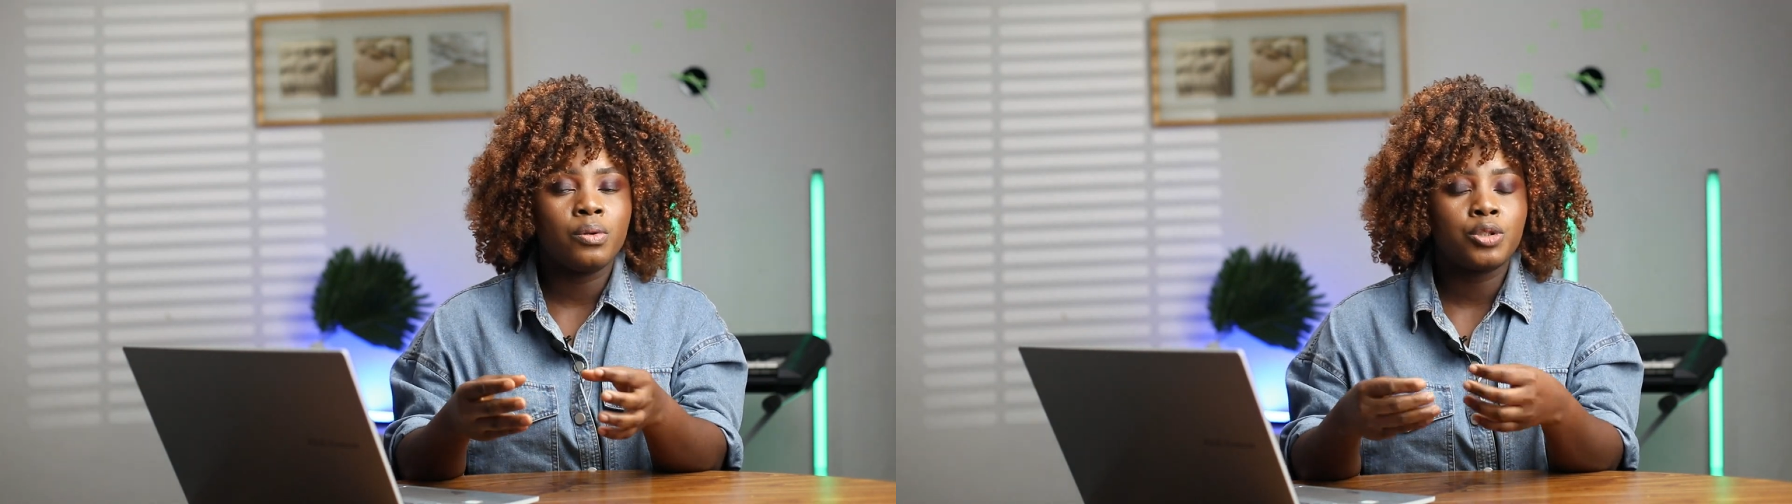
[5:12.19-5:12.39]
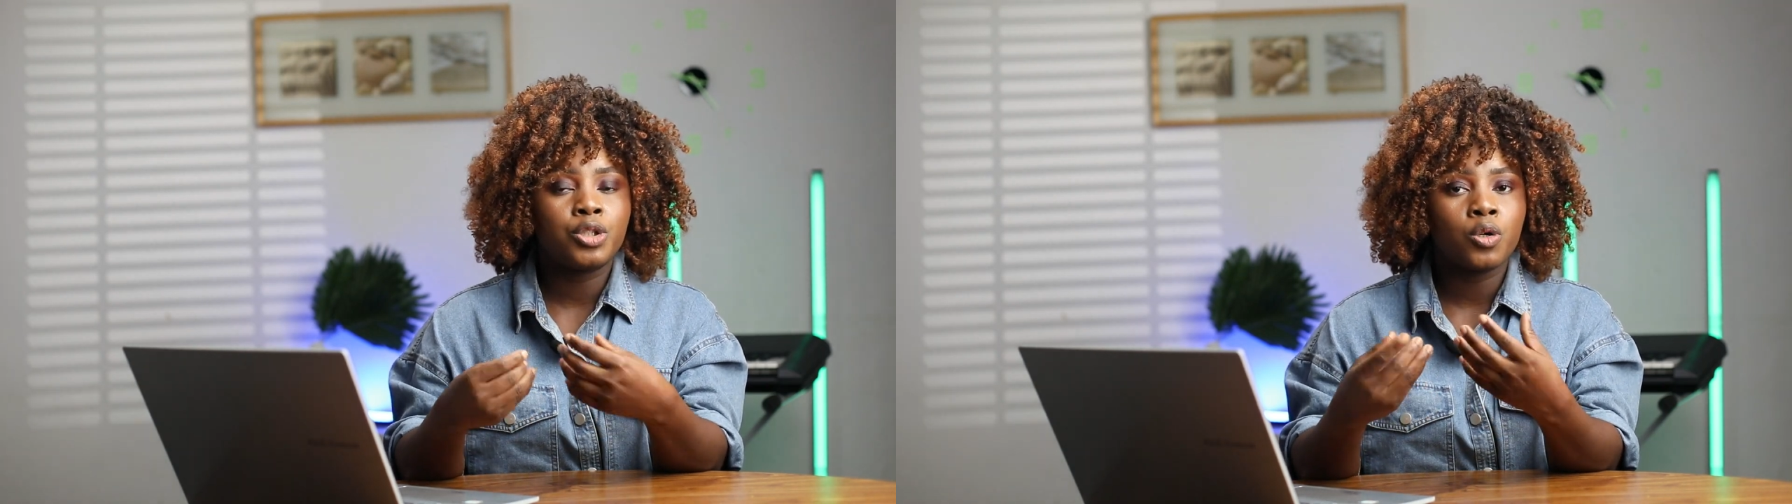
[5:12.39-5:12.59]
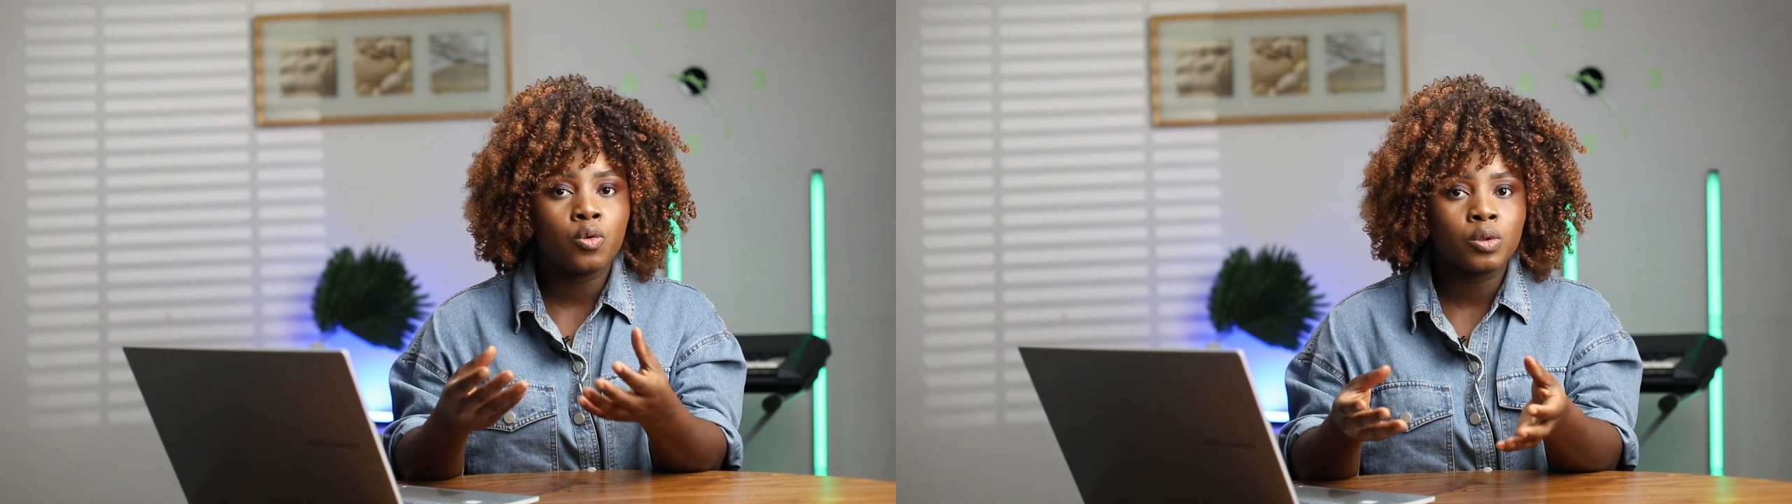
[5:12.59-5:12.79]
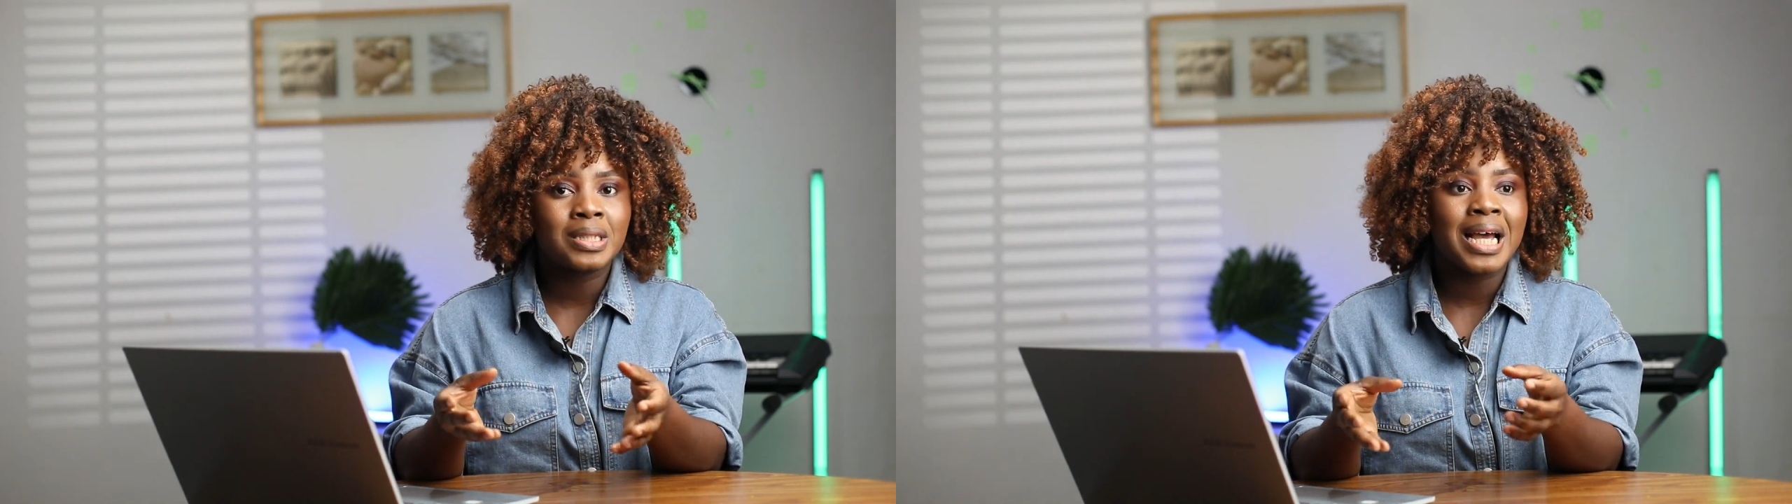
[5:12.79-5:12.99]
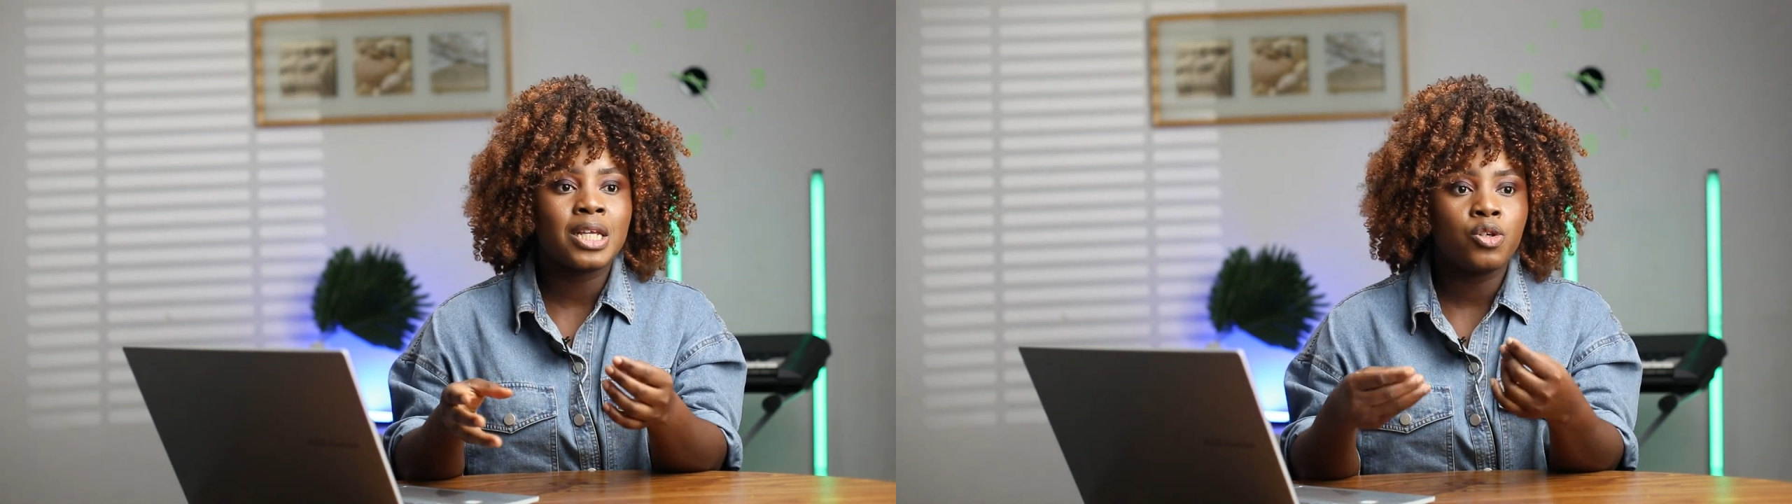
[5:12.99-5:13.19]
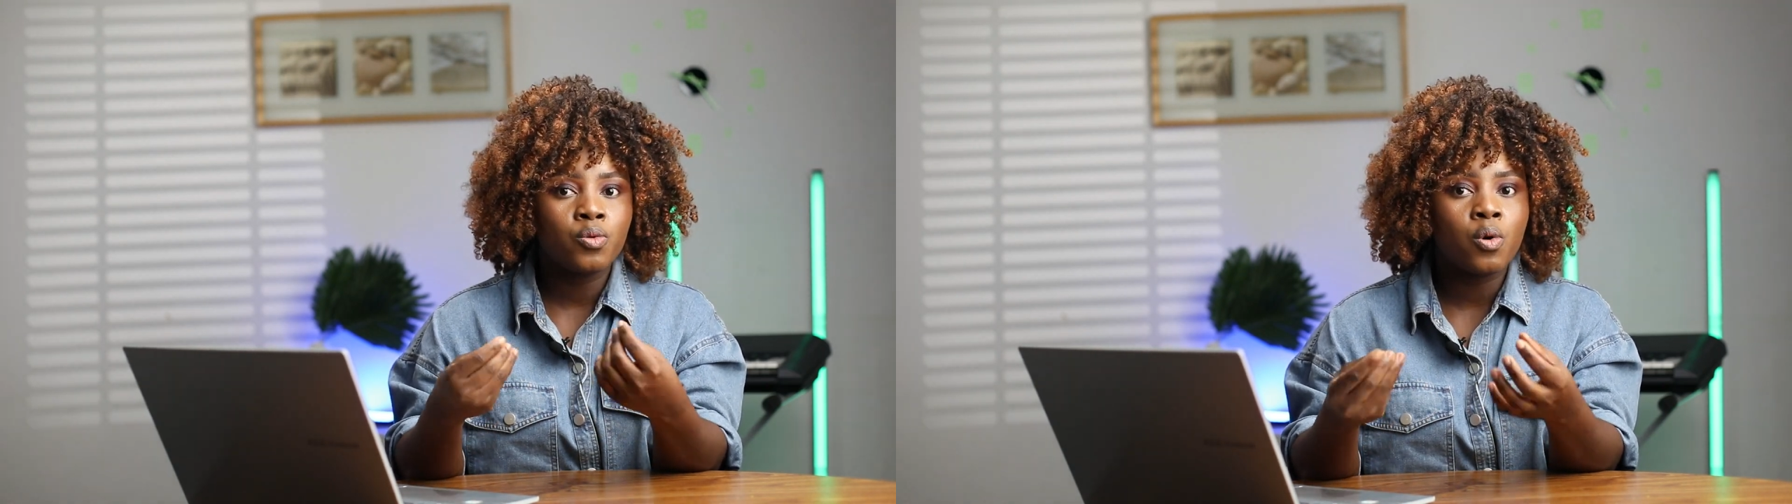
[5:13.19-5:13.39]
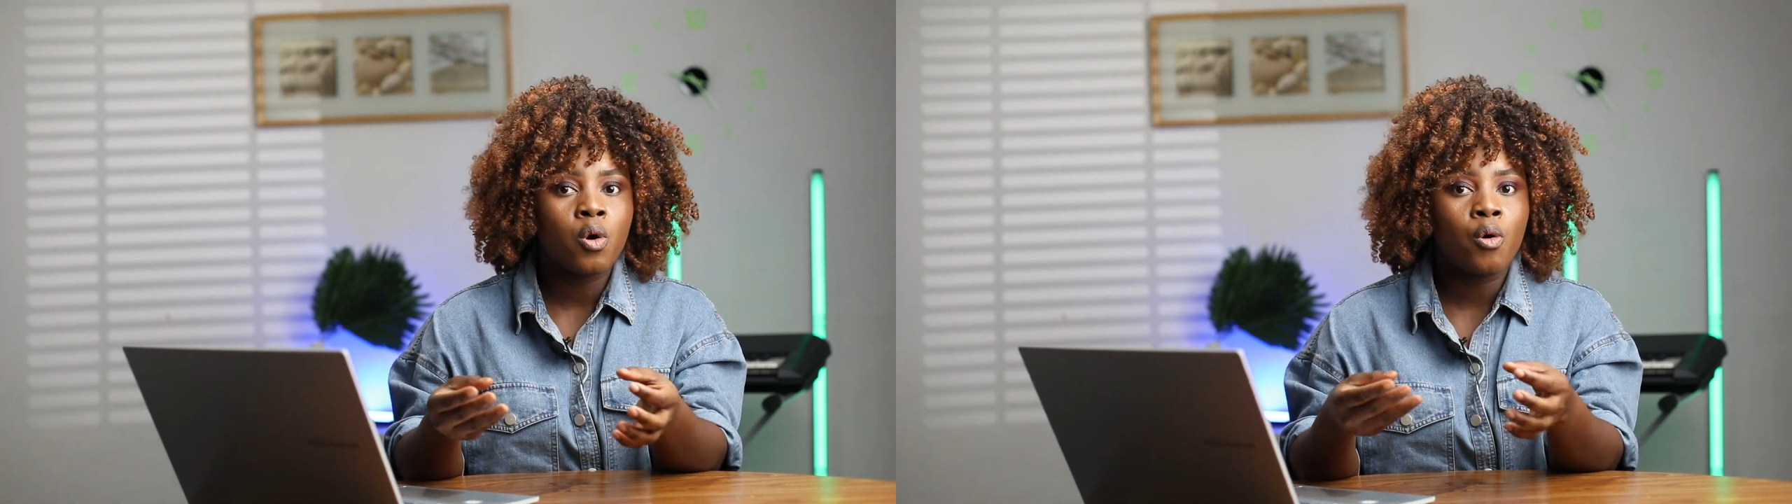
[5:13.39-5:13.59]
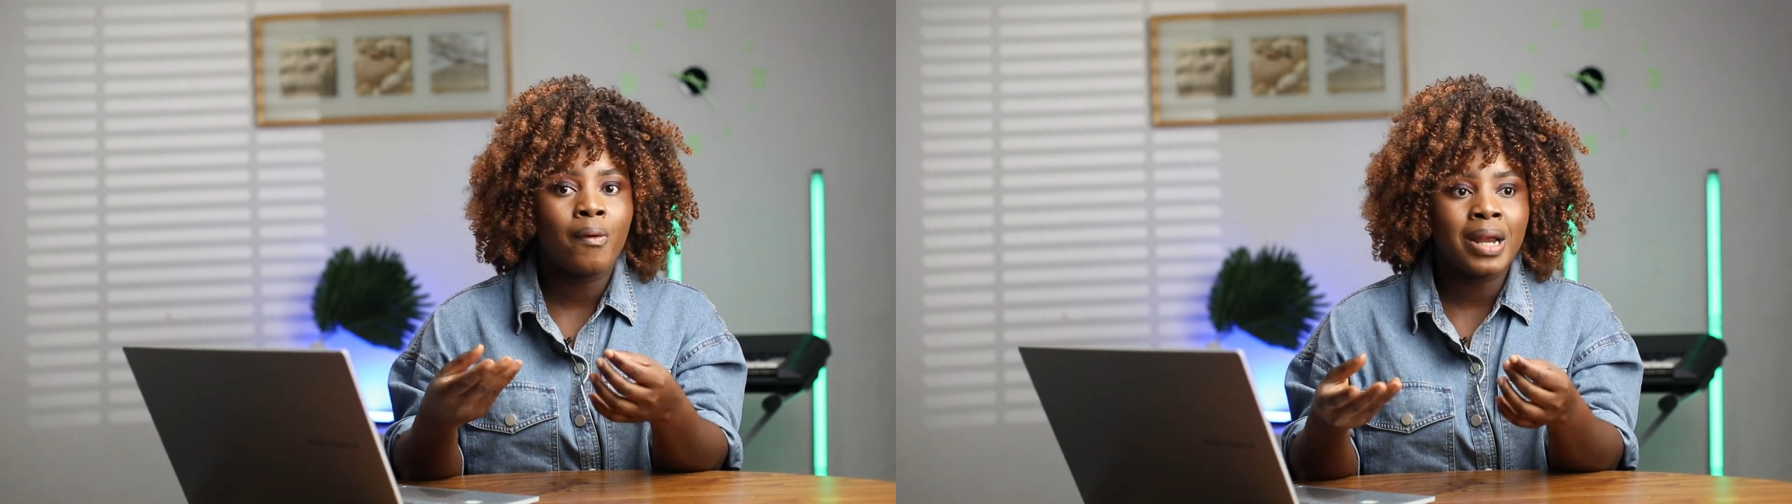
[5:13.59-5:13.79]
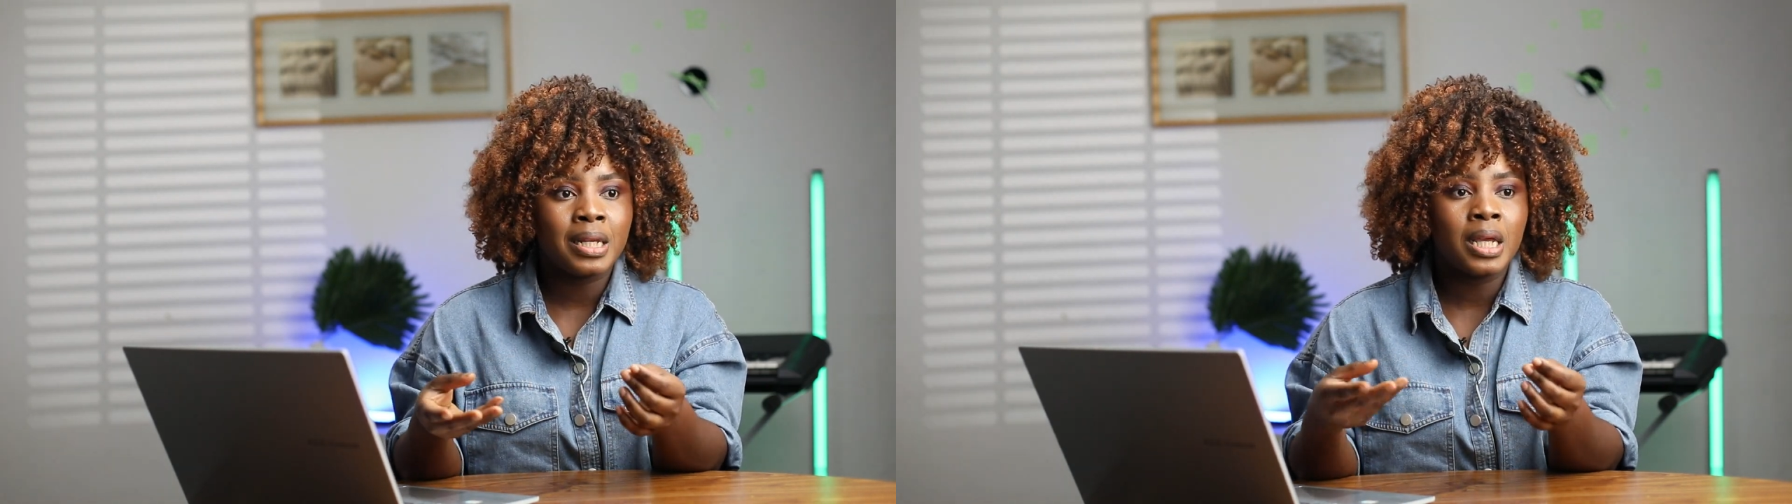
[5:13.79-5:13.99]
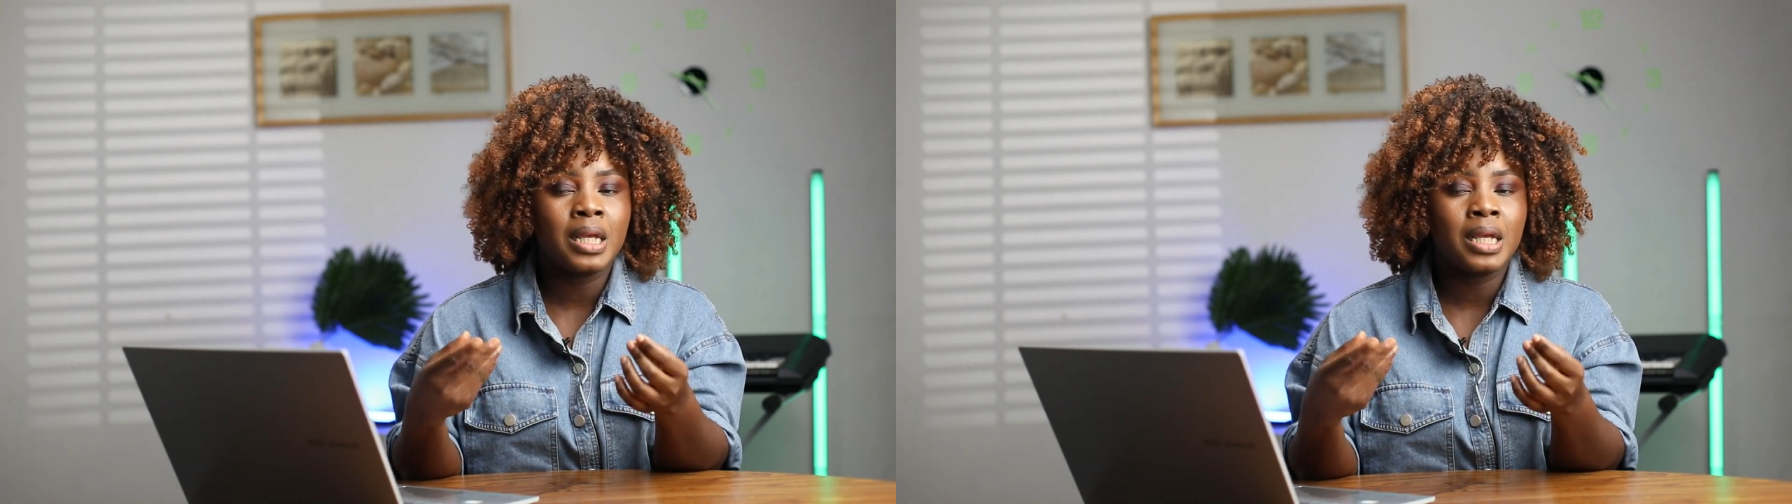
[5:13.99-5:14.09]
shows that you already